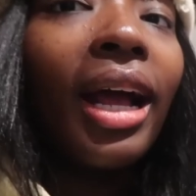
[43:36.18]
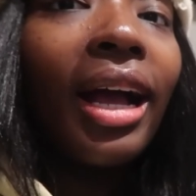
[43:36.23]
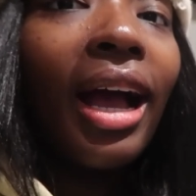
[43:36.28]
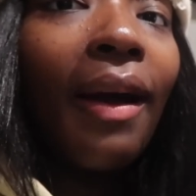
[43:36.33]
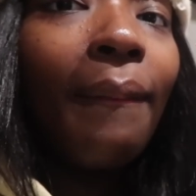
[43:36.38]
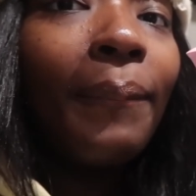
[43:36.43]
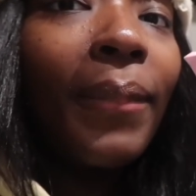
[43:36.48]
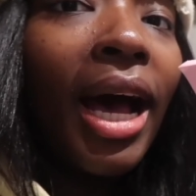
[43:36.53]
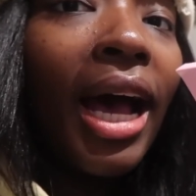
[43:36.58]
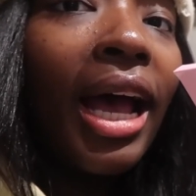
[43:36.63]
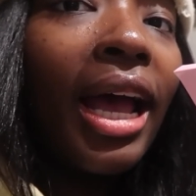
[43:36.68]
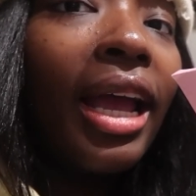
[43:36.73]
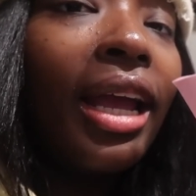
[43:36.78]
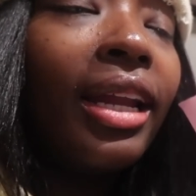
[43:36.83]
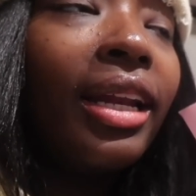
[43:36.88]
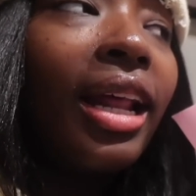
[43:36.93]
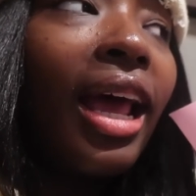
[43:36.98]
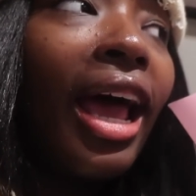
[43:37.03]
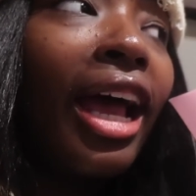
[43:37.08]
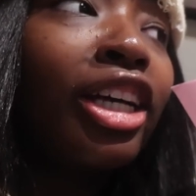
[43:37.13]
I got
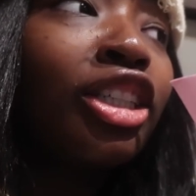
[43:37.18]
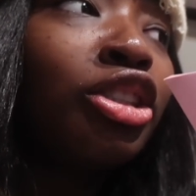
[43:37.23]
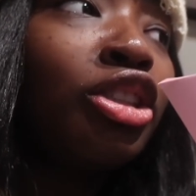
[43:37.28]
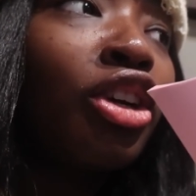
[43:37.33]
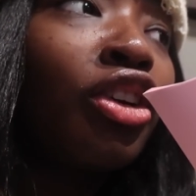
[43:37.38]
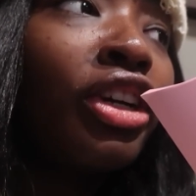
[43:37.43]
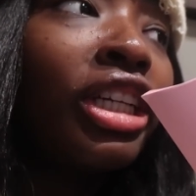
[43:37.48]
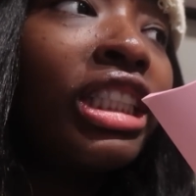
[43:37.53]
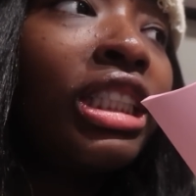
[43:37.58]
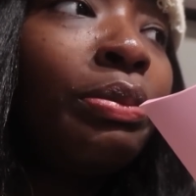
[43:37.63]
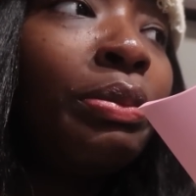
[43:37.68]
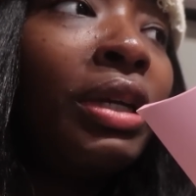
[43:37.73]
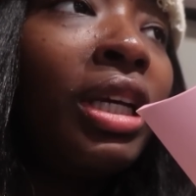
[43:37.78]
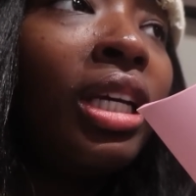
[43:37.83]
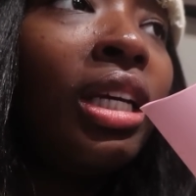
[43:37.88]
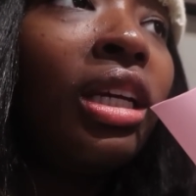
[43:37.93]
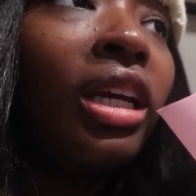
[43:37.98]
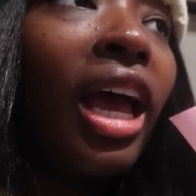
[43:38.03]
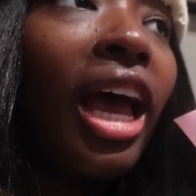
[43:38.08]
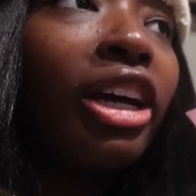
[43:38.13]
mine extra
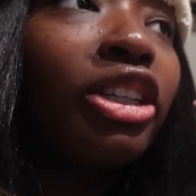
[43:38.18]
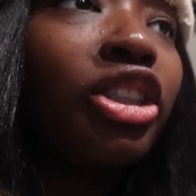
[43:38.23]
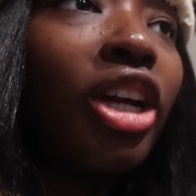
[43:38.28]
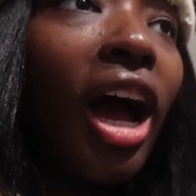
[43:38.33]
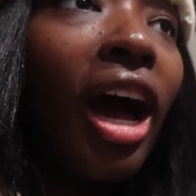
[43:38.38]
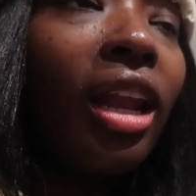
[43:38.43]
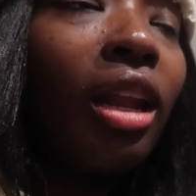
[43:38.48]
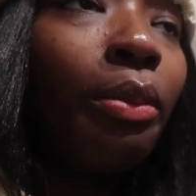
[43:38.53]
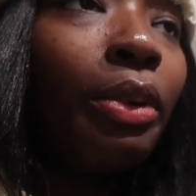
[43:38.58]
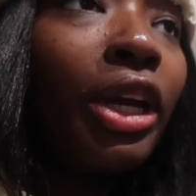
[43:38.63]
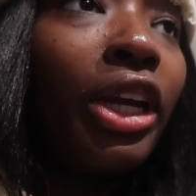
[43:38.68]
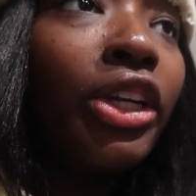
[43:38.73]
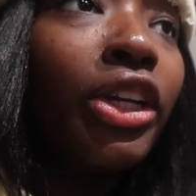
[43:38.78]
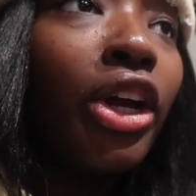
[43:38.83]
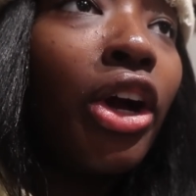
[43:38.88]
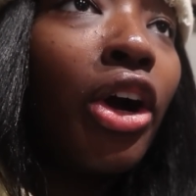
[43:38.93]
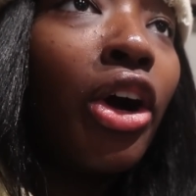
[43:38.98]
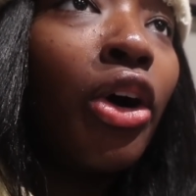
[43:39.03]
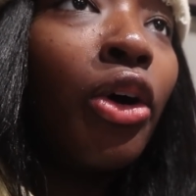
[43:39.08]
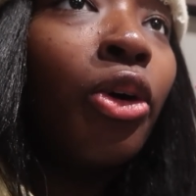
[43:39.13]
crispy, extra
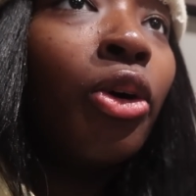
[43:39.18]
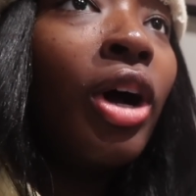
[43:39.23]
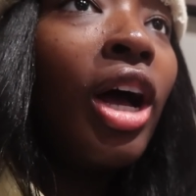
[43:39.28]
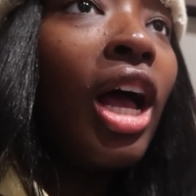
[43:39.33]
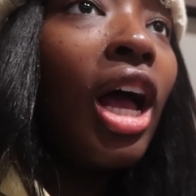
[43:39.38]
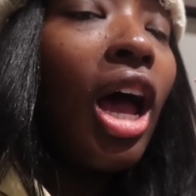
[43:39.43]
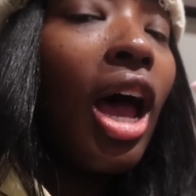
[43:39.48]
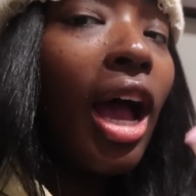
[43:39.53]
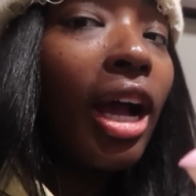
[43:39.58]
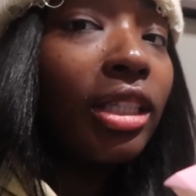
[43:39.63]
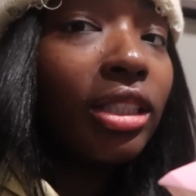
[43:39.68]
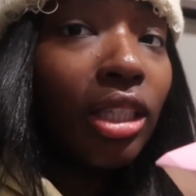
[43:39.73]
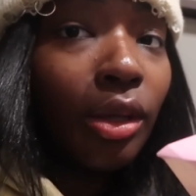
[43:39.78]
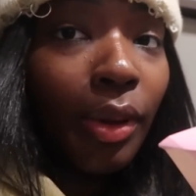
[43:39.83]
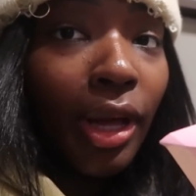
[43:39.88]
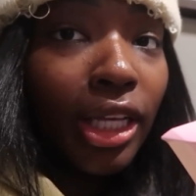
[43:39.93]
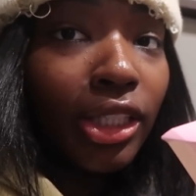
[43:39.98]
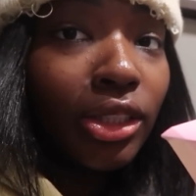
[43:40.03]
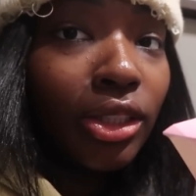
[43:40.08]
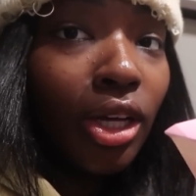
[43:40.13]
jalapeno, extra
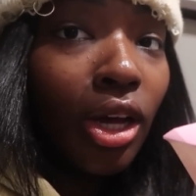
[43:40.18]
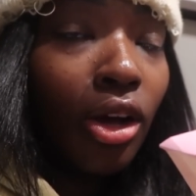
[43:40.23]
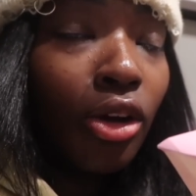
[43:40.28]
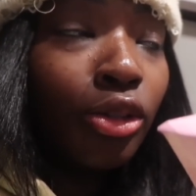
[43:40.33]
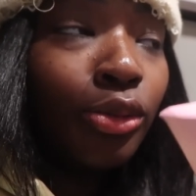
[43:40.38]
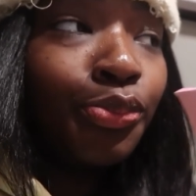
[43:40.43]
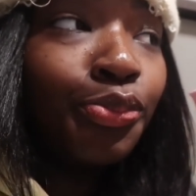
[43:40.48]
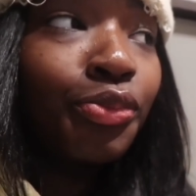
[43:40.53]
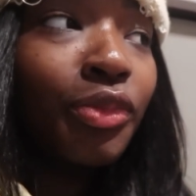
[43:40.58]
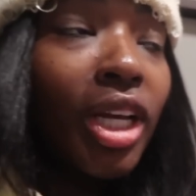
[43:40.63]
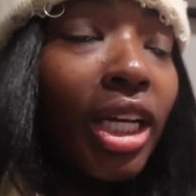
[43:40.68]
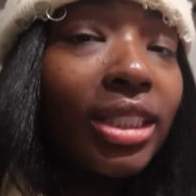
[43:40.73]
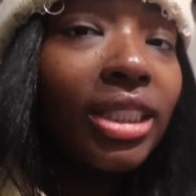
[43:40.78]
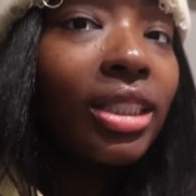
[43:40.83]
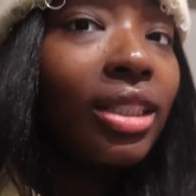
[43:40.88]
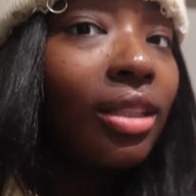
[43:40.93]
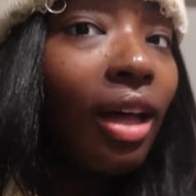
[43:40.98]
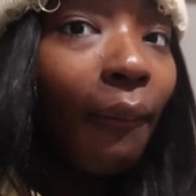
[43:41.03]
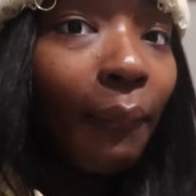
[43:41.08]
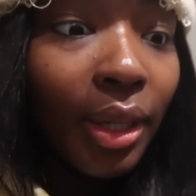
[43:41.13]
pesto, because
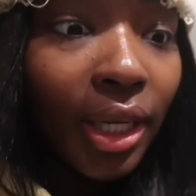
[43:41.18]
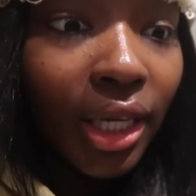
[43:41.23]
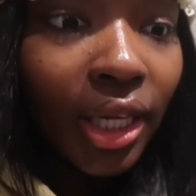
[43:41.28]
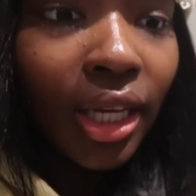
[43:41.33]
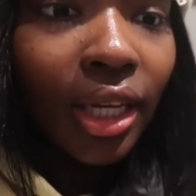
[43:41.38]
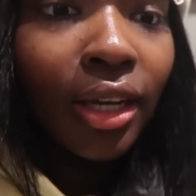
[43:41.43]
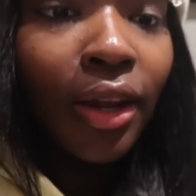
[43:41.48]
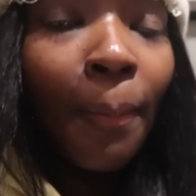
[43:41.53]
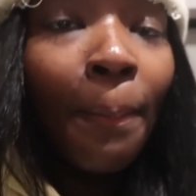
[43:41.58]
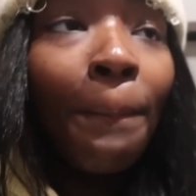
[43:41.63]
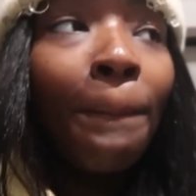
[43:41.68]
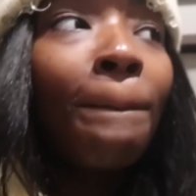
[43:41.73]
it's dumb good.